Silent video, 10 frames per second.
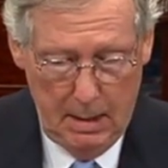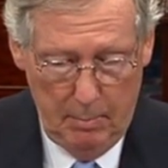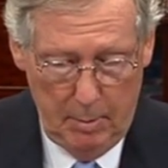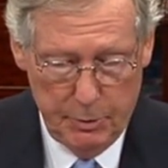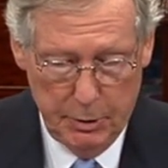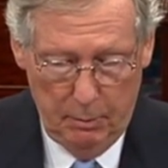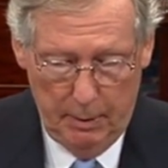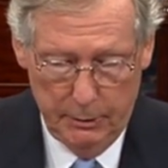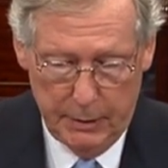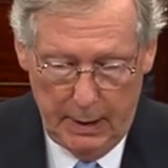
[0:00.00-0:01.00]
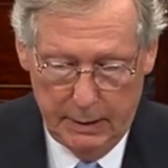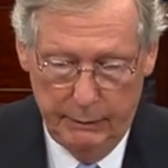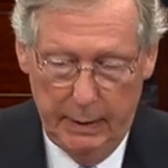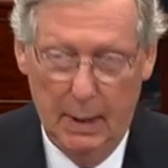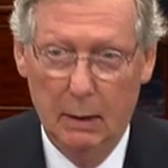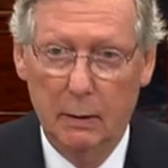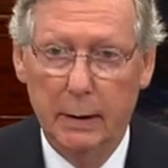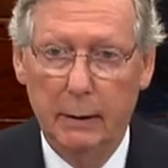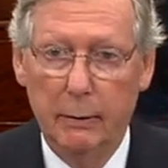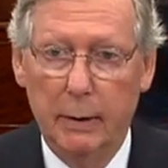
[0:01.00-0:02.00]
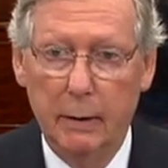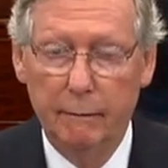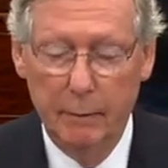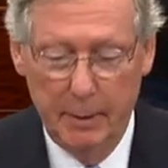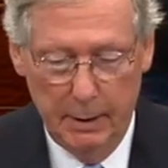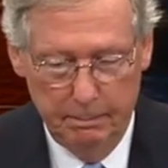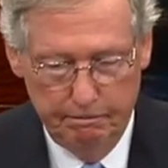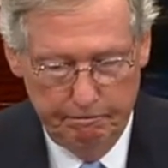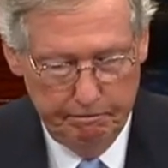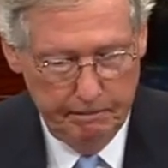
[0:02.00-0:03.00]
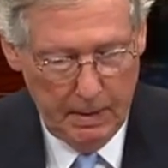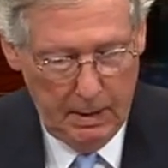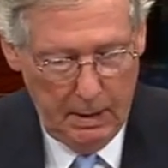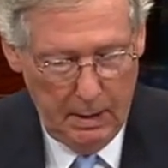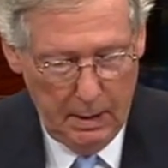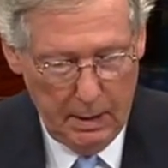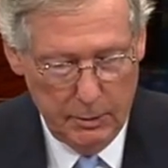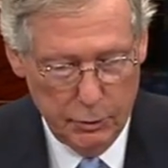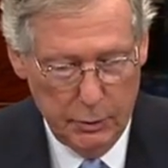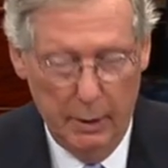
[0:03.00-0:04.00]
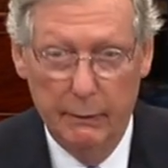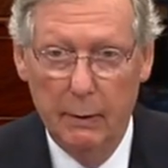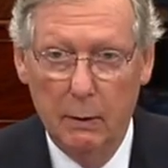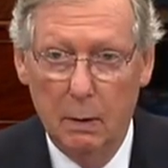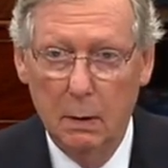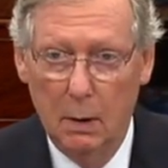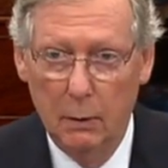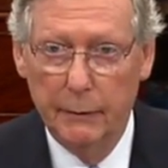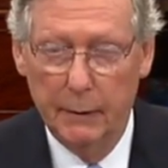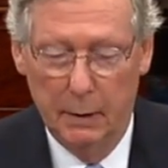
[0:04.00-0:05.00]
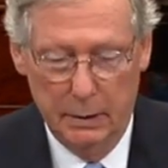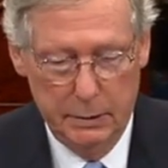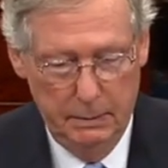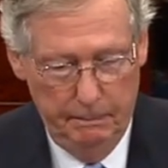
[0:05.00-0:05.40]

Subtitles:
Members on both sides of the aisle are eager to hear from him and to share their own thoughts.